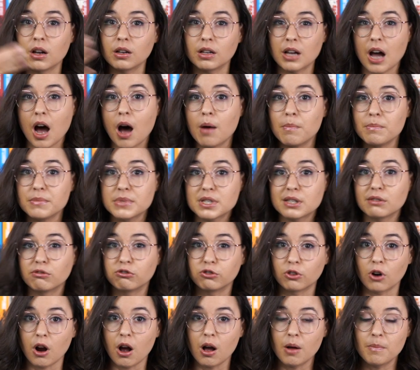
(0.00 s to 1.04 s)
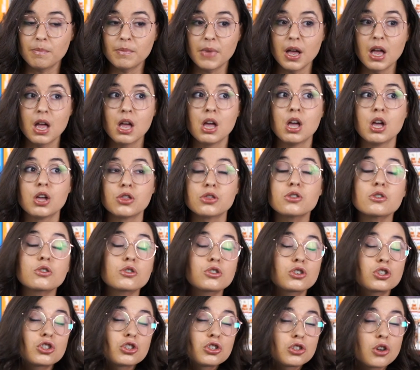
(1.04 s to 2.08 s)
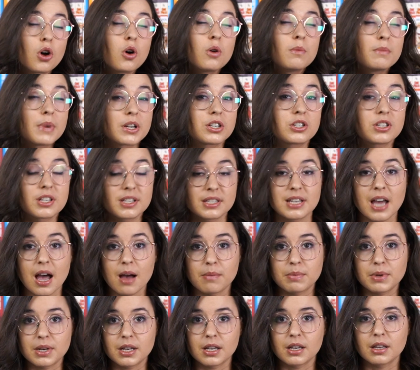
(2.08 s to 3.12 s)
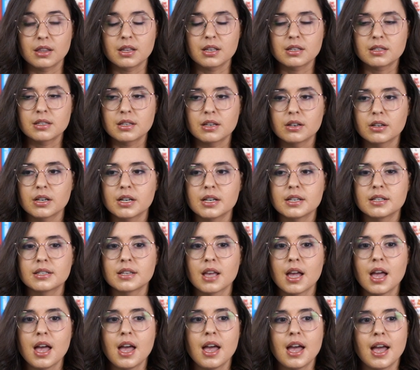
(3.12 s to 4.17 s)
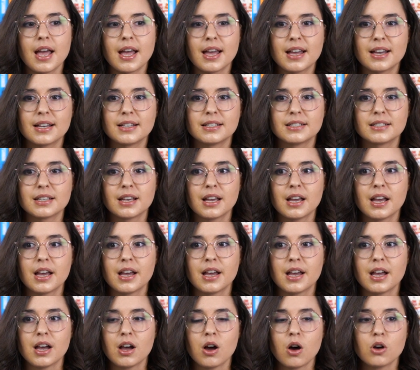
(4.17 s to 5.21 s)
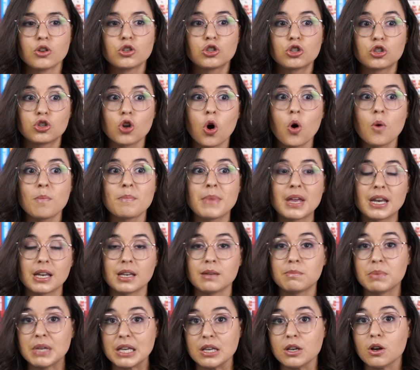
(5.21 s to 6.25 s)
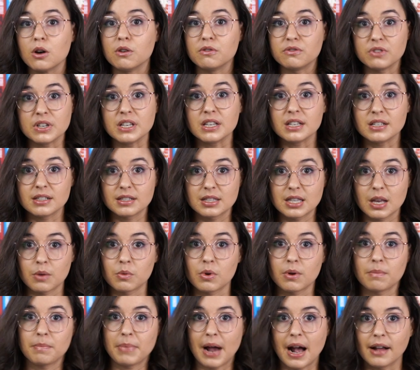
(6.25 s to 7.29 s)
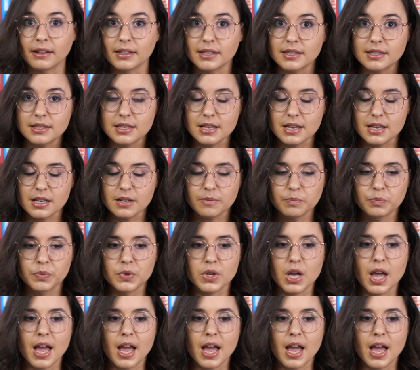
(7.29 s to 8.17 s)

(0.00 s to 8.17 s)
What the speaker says: comes from, there's so much that's happening in this series and so many POVs that we're balancing.